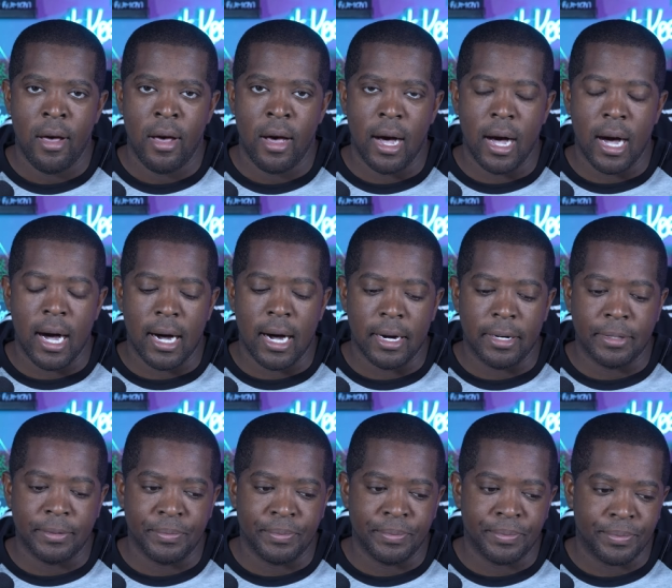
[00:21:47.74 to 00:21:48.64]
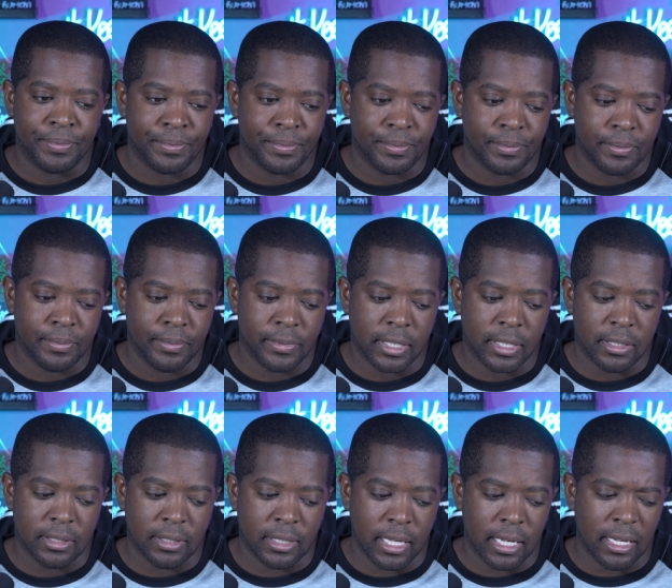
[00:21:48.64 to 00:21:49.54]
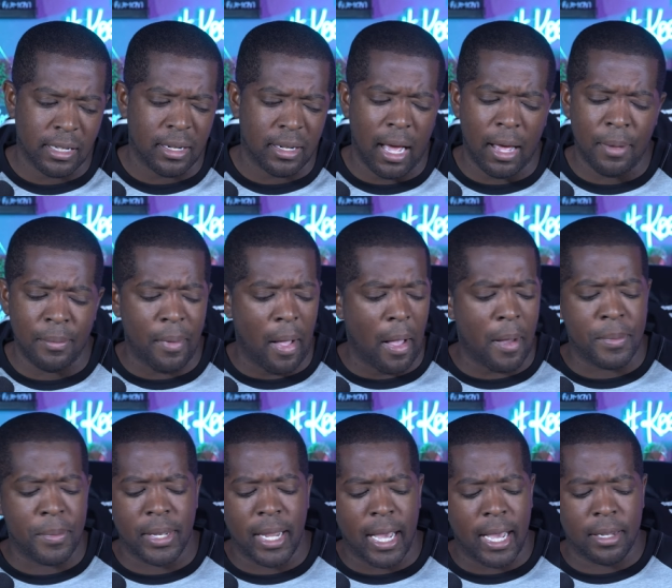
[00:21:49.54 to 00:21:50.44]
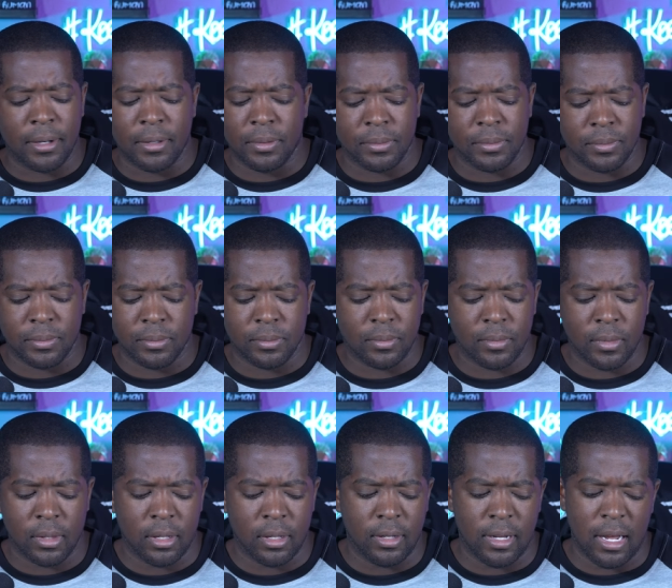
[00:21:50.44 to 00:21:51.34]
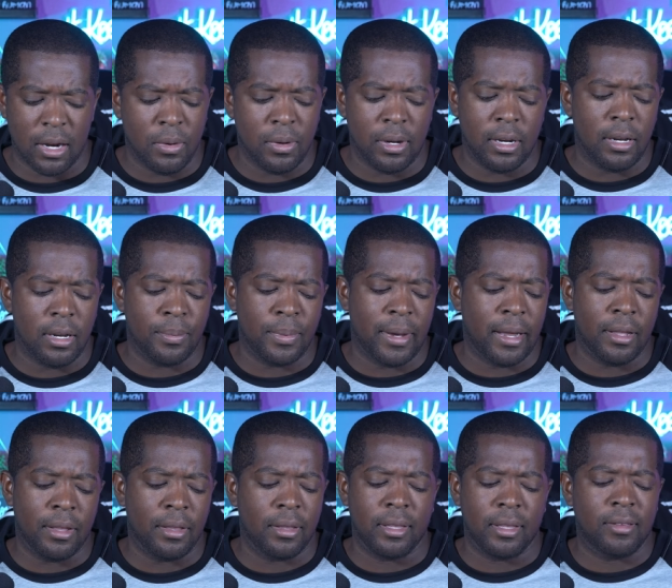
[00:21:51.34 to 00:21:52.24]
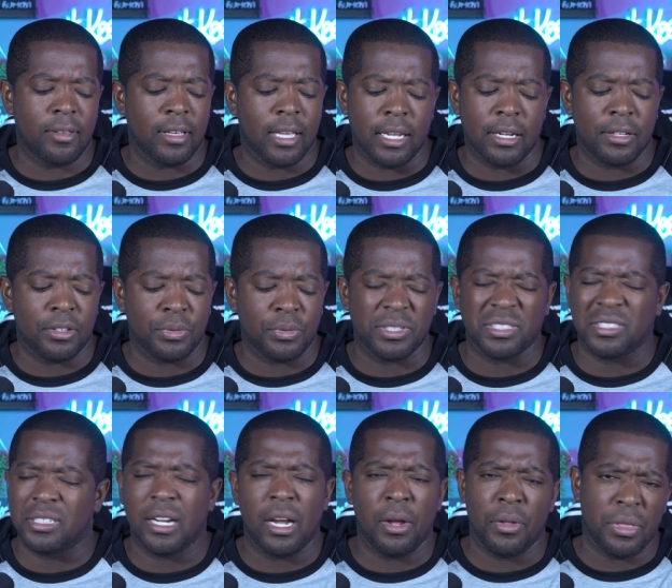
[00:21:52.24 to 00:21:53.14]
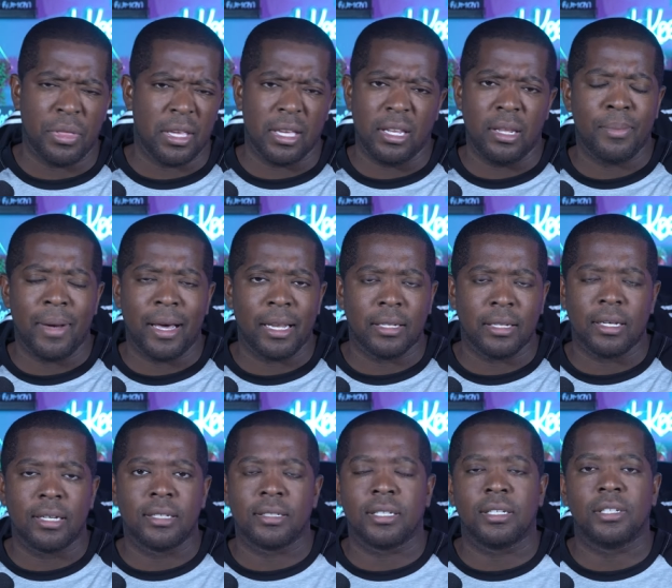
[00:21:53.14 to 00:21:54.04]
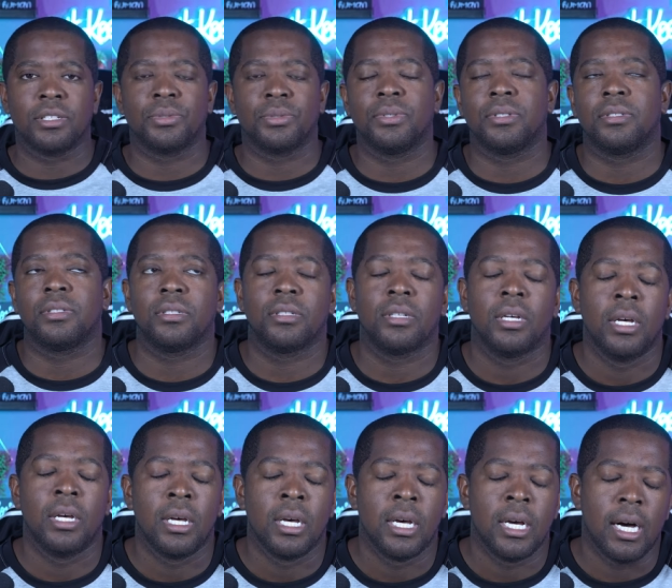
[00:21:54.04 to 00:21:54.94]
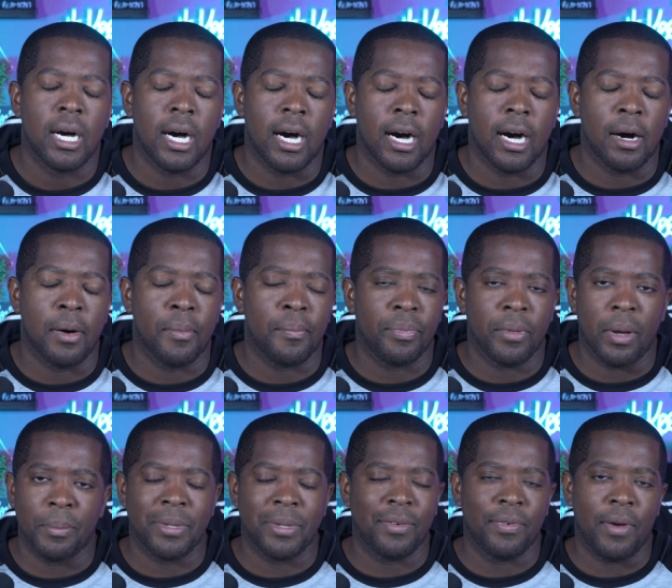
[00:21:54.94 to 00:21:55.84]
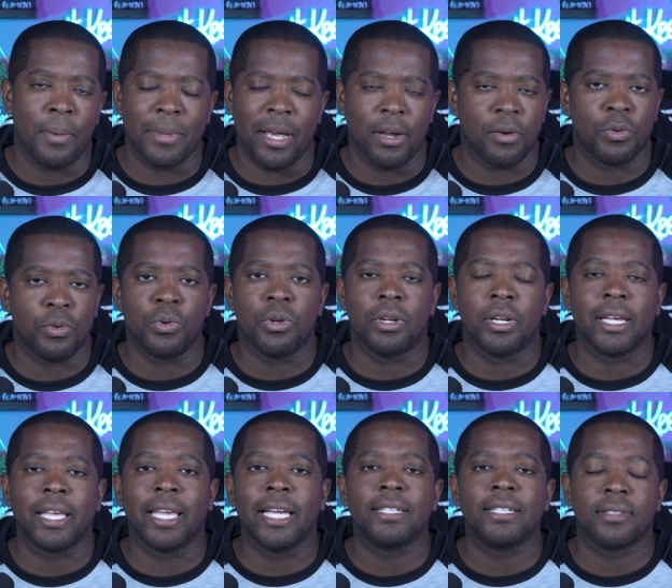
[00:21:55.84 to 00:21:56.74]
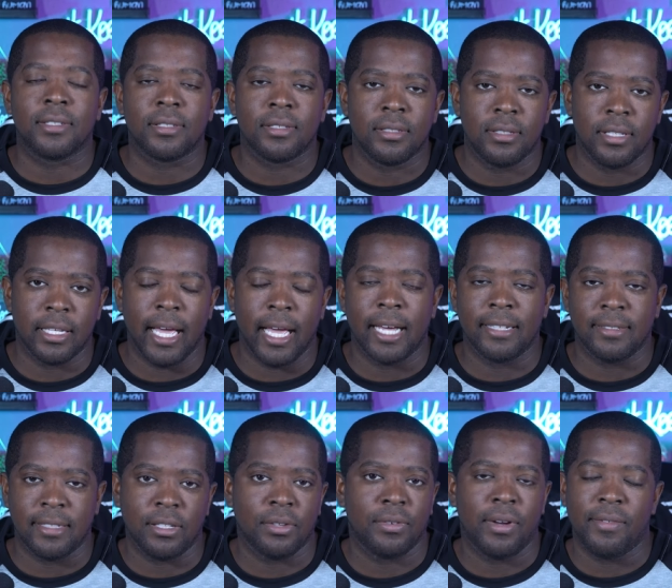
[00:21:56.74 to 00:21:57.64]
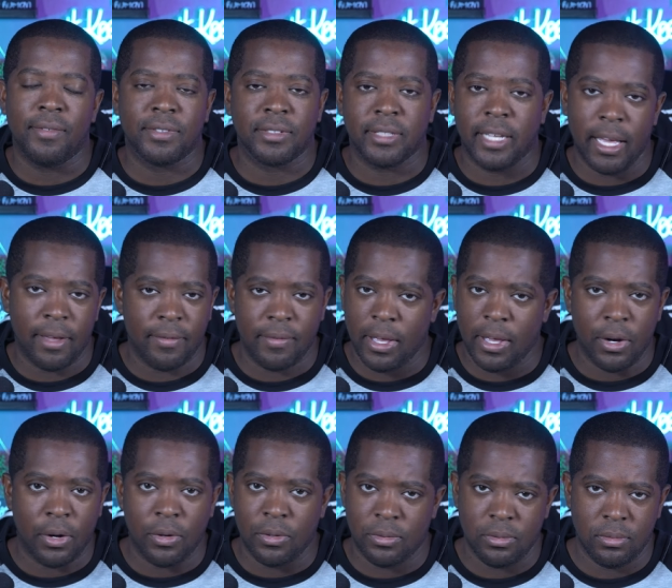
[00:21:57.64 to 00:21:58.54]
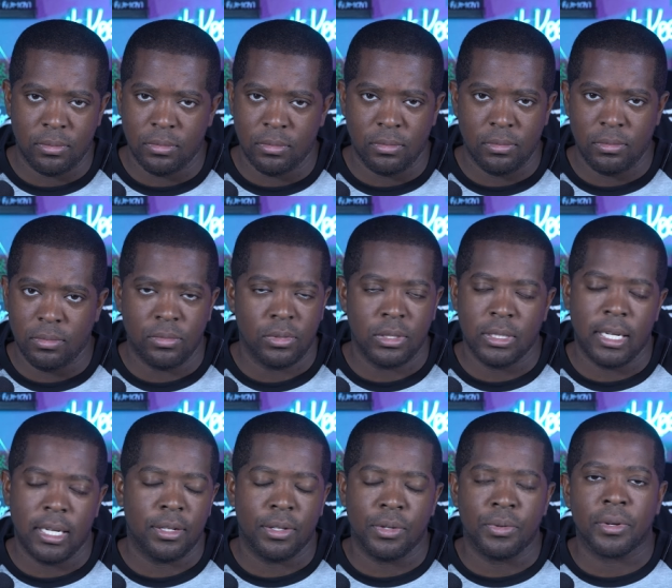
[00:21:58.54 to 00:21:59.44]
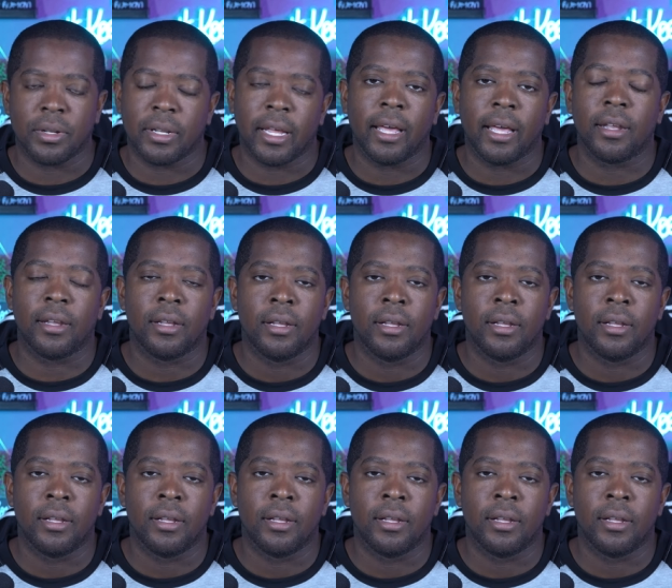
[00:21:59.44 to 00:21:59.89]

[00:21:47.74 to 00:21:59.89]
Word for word: Um, because again, I'm I'm not because I don't want anybody to get it twisted. And I don't think anybody does get it twisted. Um, I'm def I'm not rooting against the guys that the Ravens have at all. We're not doing that.